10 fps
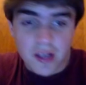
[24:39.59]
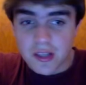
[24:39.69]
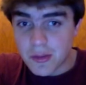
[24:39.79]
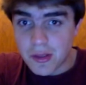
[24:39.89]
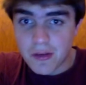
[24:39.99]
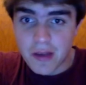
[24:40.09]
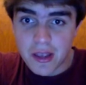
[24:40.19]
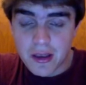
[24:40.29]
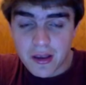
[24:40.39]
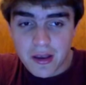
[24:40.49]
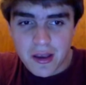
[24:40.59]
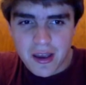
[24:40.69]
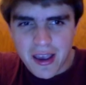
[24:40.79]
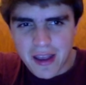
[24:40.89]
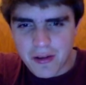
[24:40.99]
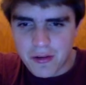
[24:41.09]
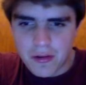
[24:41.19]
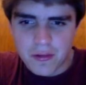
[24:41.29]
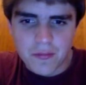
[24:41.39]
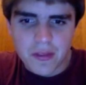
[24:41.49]
Something like, I don't
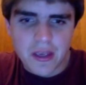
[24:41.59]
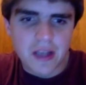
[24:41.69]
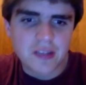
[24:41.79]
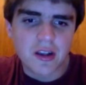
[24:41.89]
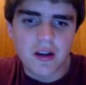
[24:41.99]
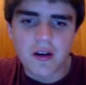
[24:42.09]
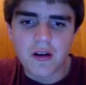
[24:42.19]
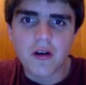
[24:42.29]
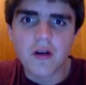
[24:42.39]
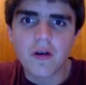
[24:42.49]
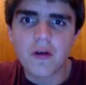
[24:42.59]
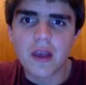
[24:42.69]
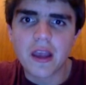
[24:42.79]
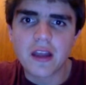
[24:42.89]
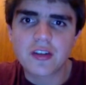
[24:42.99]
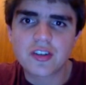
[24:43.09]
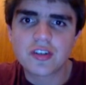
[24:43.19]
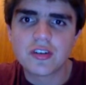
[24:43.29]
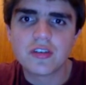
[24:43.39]
know, SROH2,